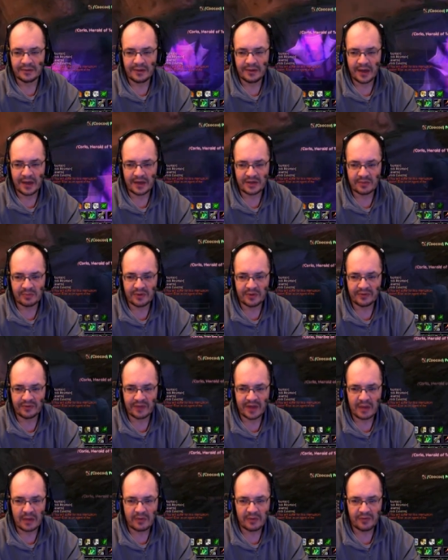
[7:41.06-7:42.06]
takes a bit of
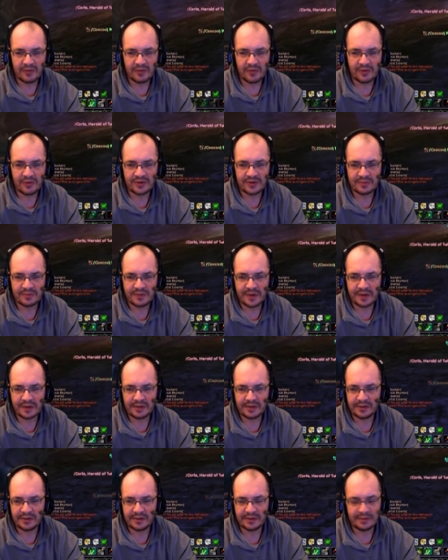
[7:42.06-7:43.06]
time of course, but
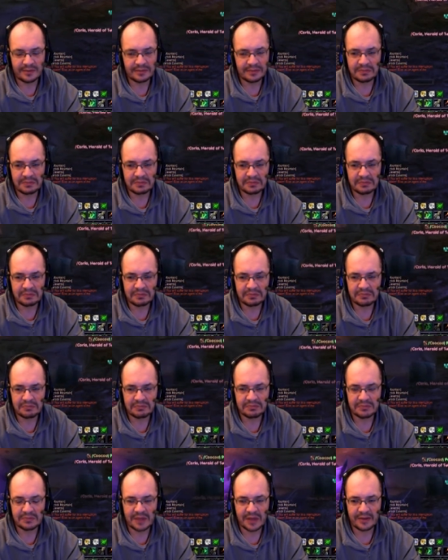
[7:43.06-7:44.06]

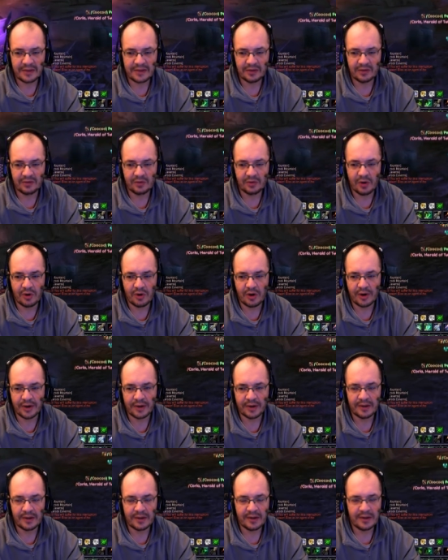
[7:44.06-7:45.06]
nothing too hard,
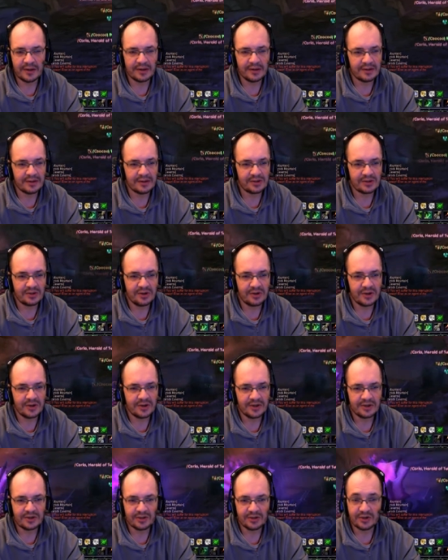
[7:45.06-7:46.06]
as long
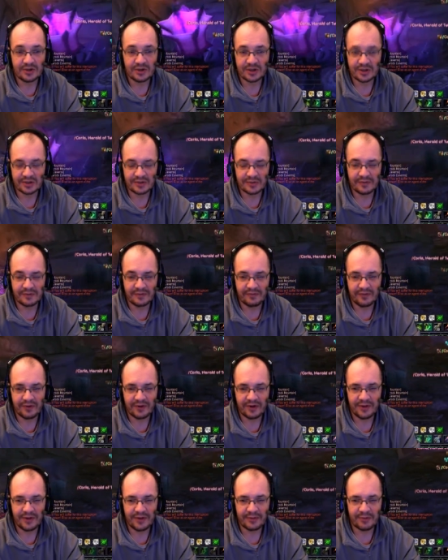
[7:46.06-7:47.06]
as you just
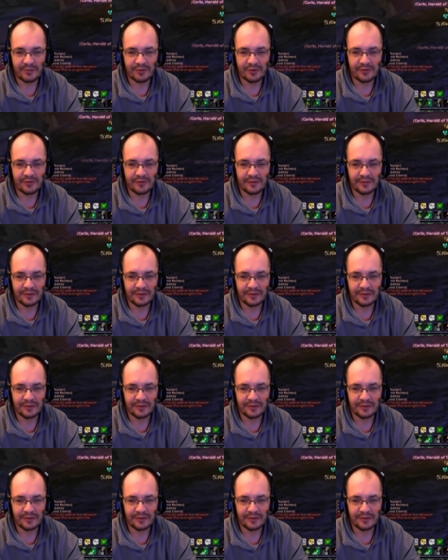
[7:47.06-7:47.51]
follow that move.